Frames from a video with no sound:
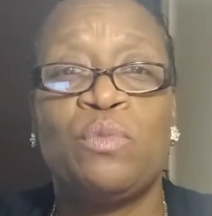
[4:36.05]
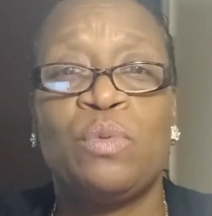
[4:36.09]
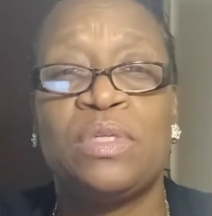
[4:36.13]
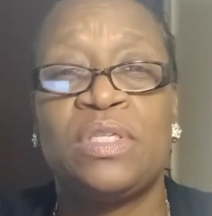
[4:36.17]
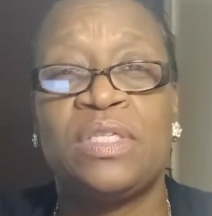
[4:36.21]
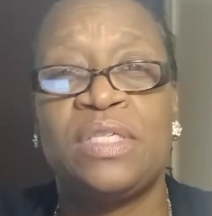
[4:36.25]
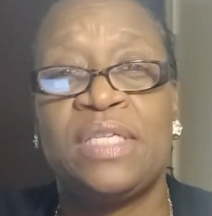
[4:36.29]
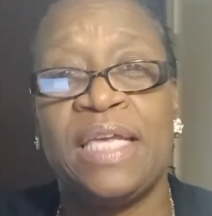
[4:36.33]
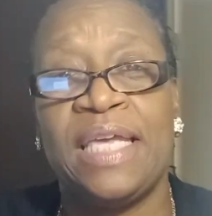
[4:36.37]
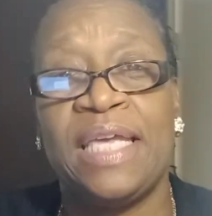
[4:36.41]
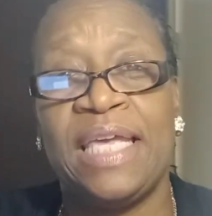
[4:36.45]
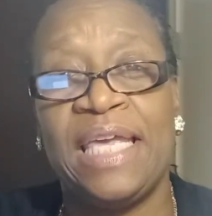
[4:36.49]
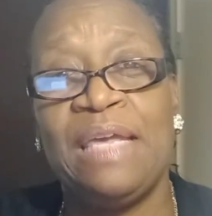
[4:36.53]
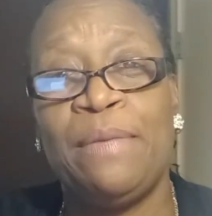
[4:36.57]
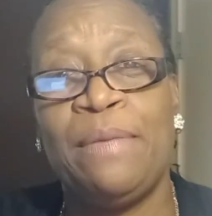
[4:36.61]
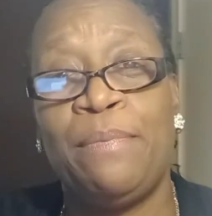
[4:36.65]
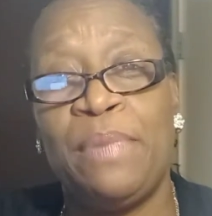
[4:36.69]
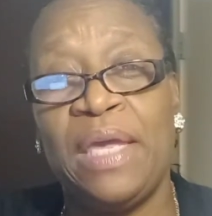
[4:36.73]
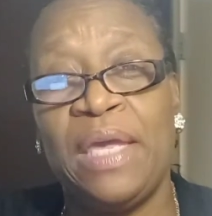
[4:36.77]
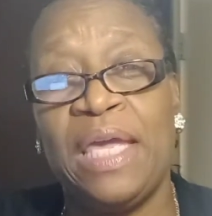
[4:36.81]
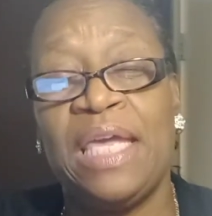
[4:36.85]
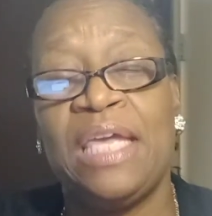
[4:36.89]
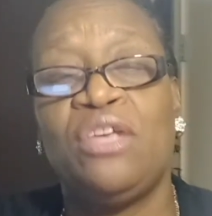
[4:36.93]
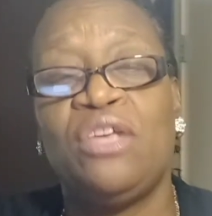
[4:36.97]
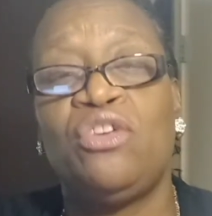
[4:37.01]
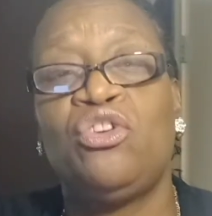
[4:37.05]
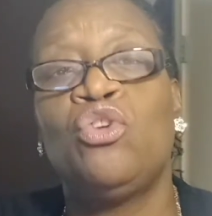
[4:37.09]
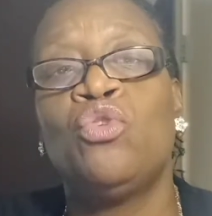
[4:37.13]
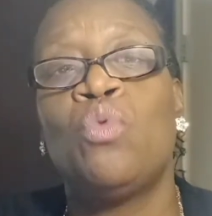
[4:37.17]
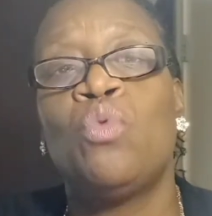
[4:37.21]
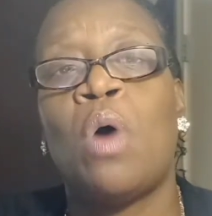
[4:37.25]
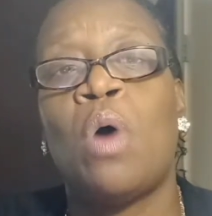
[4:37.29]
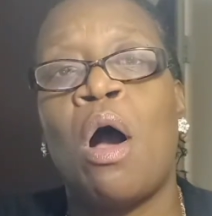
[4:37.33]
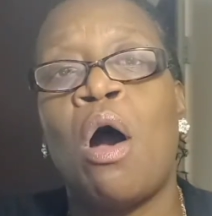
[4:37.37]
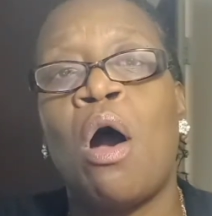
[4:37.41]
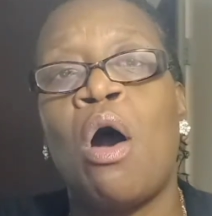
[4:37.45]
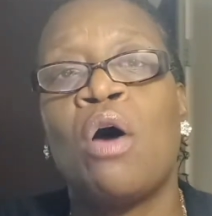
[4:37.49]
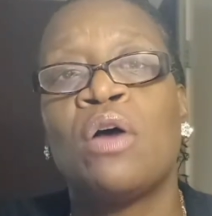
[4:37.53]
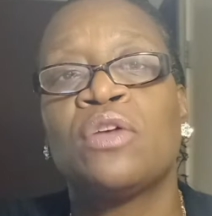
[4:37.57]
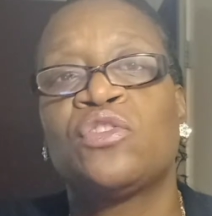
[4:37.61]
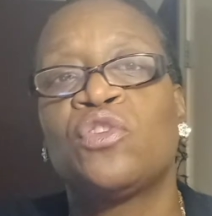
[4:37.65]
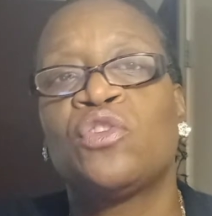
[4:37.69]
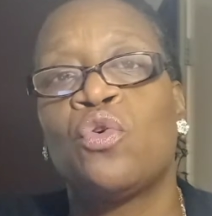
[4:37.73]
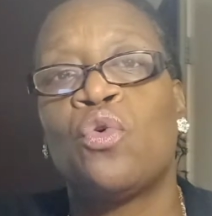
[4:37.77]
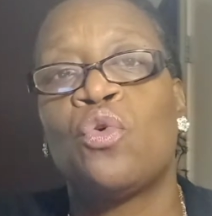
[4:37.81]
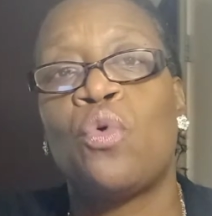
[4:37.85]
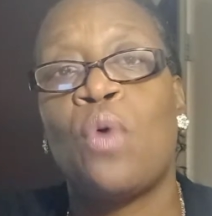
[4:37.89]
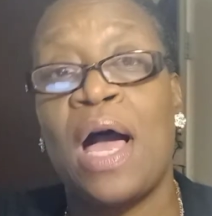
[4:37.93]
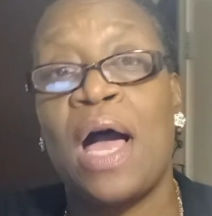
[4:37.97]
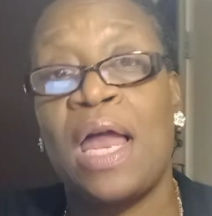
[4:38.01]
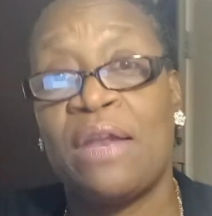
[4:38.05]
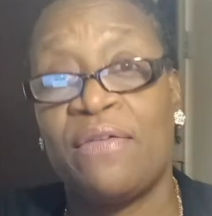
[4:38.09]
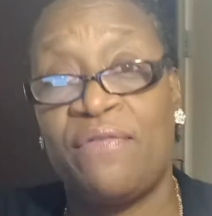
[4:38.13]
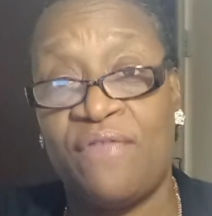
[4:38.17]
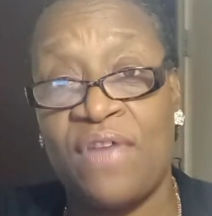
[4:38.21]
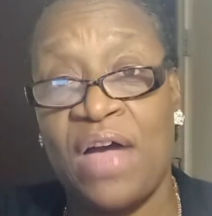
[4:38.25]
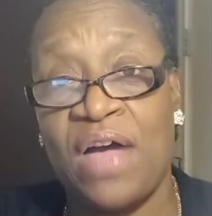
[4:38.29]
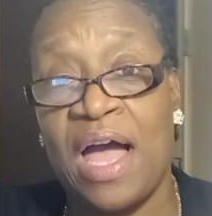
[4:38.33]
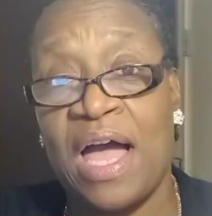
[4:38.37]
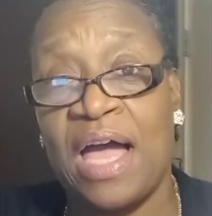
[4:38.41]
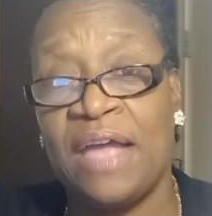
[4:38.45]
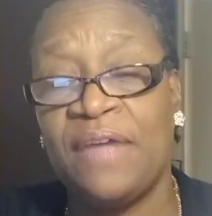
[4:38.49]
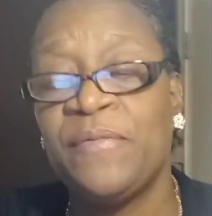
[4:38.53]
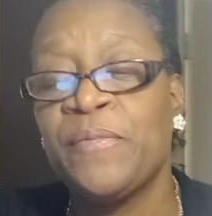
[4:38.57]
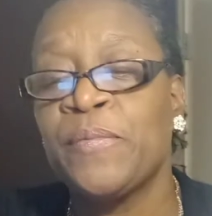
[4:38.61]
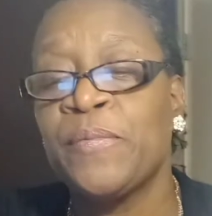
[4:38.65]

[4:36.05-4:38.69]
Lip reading: which is the EB, you will also qualify